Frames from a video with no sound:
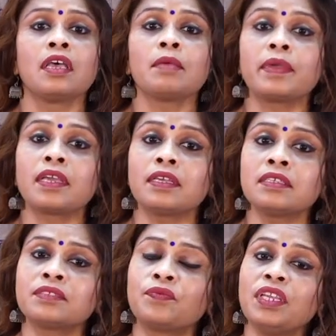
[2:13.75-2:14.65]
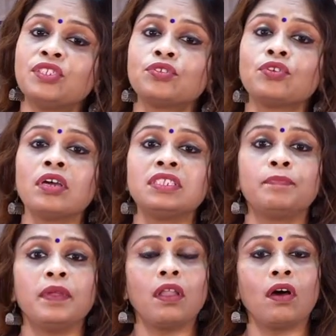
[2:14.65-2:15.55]
because we do not
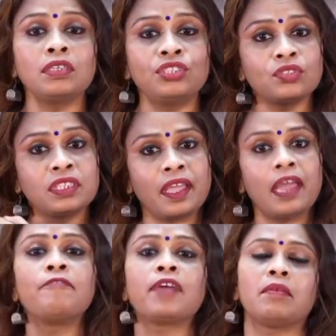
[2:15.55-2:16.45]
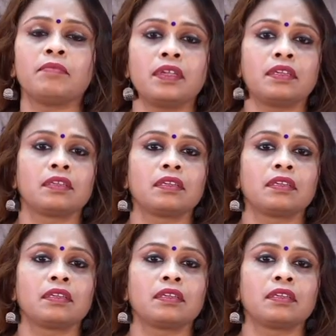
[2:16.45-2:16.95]
belong to their family,